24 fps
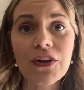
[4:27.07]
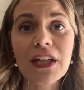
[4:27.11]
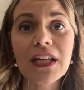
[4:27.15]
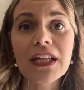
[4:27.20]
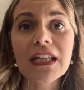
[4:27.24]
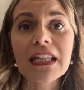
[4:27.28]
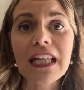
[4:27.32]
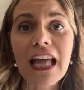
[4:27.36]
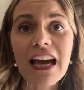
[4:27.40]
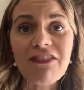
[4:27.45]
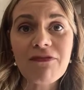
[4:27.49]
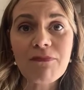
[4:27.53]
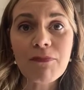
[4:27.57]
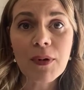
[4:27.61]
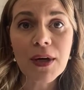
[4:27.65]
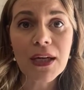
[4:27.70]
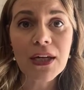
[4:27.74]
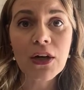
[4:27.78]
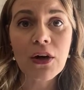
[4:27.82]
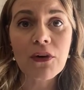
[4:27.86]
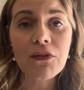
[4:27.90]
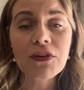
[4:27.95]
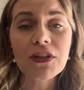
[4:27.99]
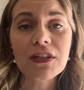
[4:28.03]
a left
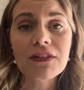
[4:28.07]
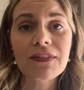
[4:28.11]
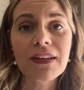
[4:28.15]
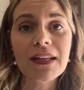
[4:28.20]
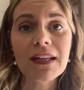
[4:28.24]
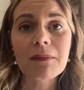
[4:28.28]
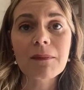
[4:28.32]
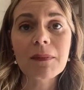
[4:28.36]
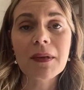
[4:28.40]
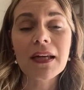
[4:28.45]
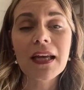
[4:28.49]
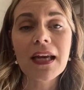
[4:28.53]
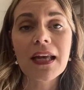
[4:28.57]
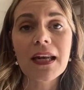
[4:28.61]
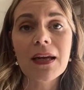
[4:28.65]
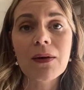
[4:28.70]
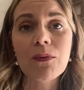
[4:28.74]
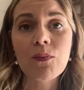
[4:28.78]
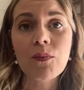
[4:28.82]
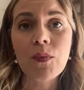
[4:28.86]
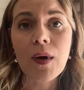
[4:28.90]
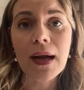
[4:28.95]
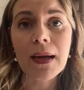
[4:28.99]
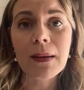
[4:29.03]
brain overdevelopment and a
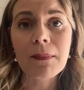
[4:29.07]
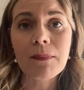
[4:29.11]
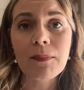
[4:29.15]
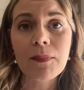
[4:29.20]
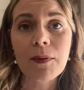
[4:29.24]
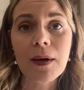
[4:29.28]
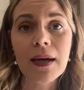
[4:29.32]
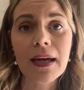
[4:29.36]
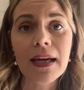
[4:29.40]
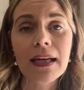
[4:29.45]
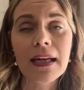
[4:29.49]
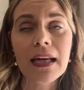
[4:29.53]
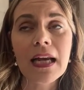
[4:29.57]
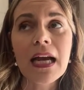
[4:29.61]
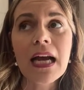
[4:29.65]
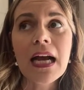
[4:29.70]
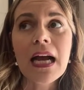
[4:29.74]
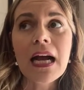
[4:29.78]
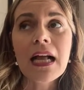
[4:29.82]
right brain,